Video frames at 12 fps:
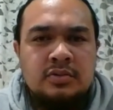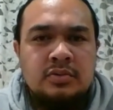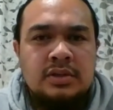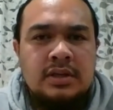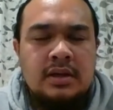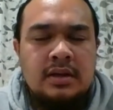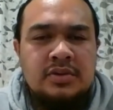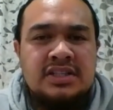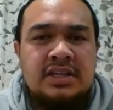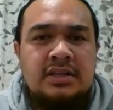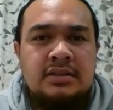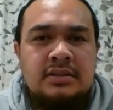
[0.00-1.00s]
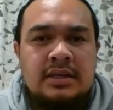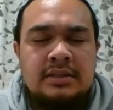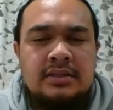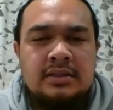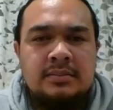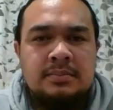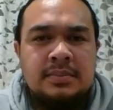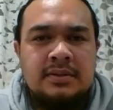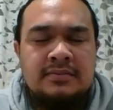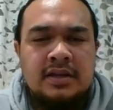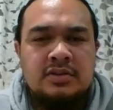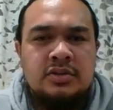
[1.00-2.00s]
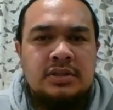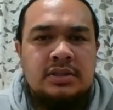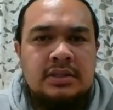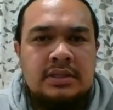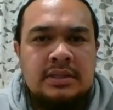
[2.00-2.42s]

Resene at the factory,